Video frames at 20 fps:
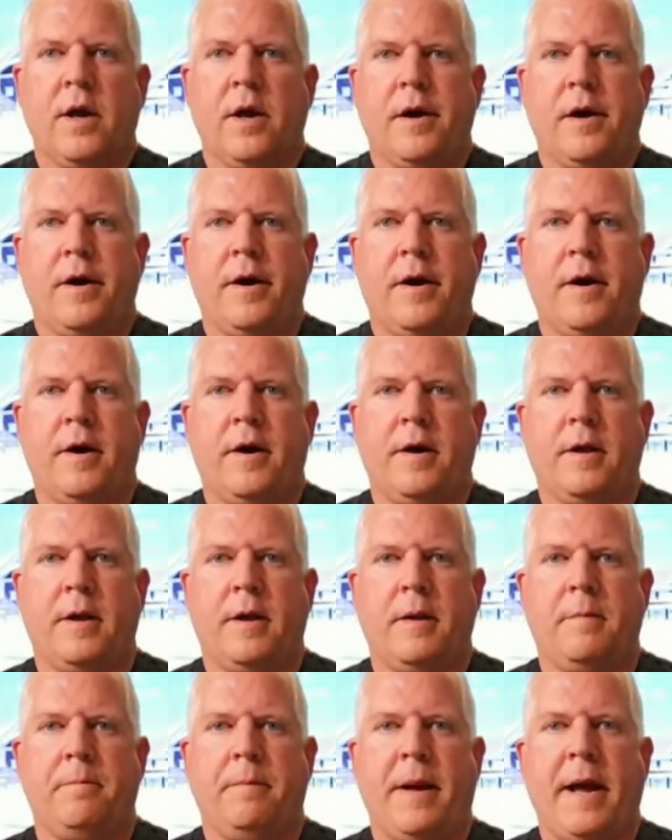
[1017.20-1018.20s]

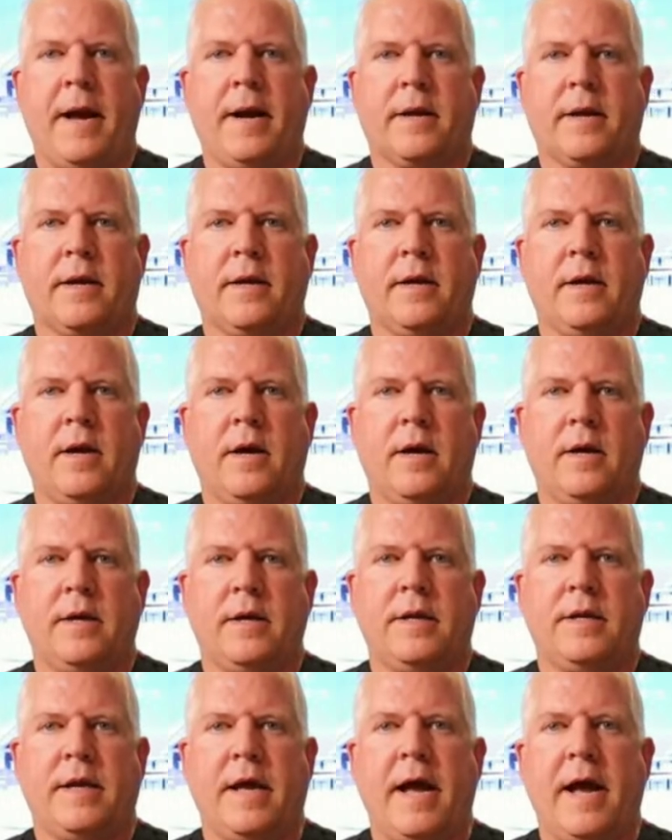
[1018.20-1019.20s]
and back
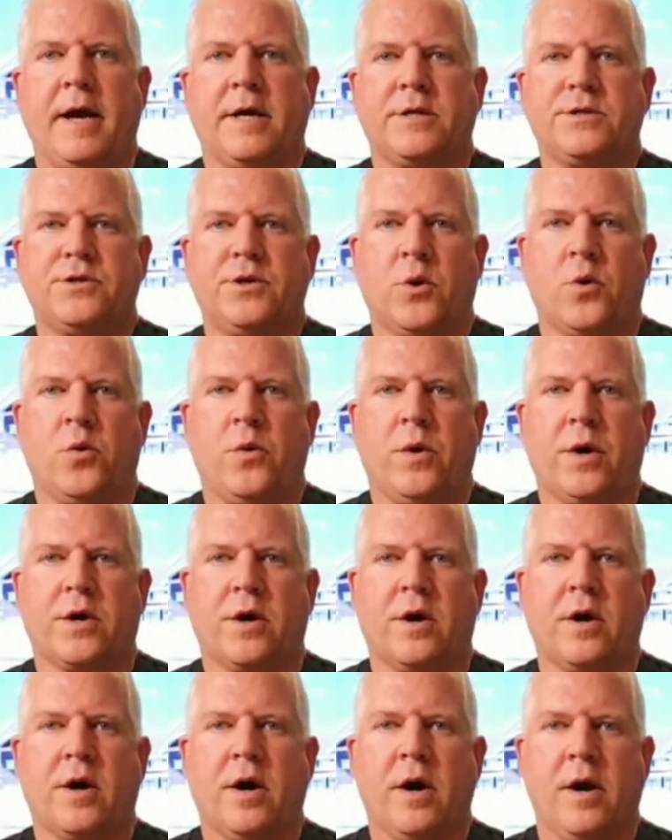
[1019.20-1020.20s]
into action
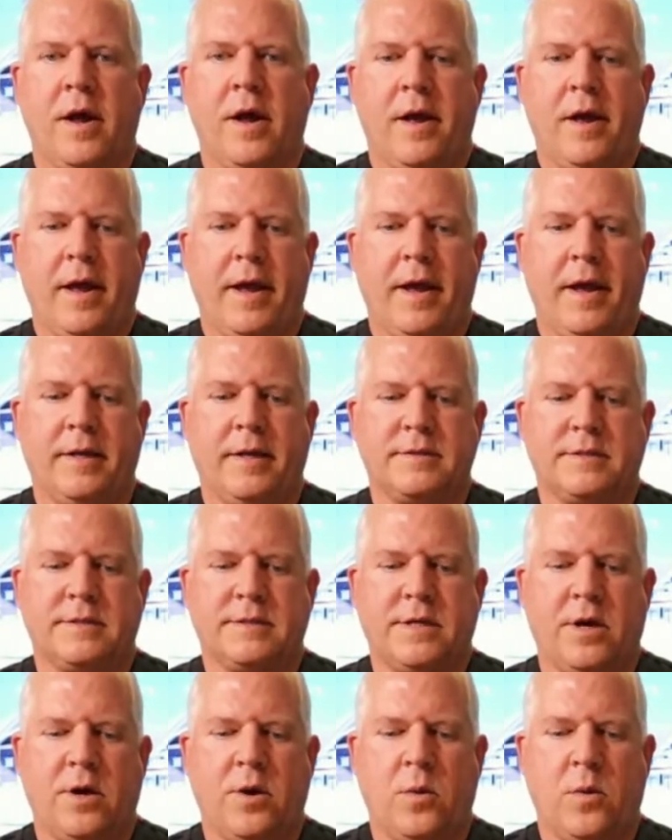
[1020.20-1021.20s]
quicker. And
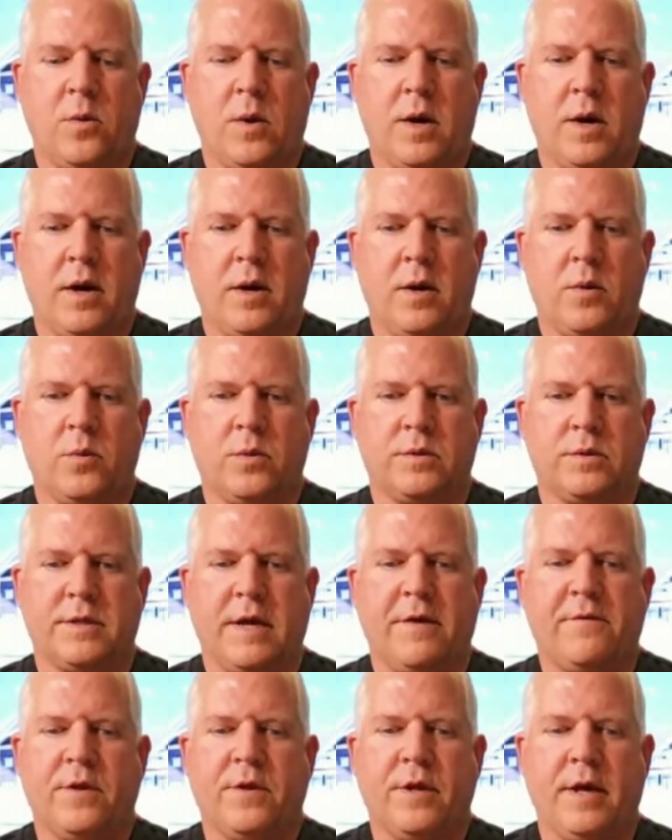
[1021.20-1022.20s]
so we'll
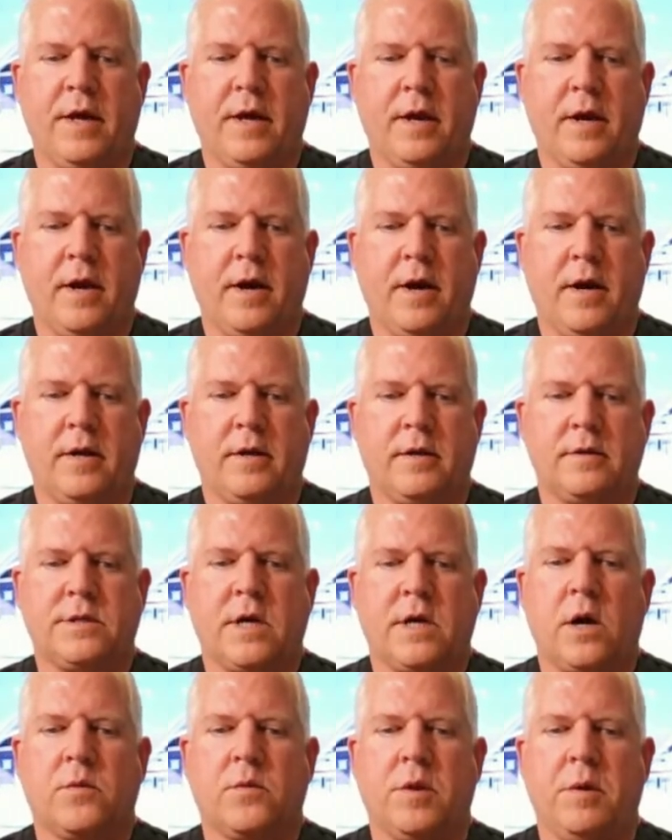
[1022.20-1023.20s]
definitely
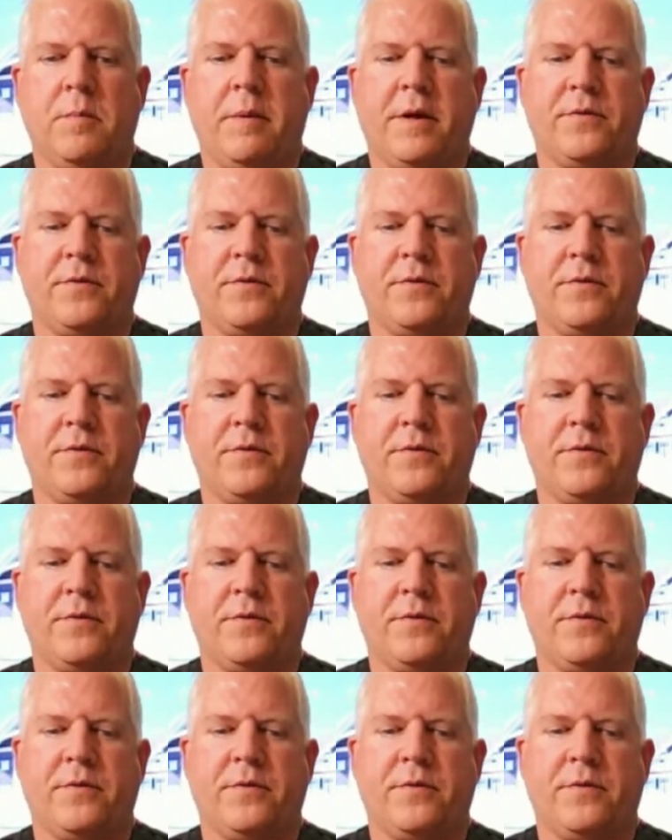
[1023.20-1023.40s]
talk to you about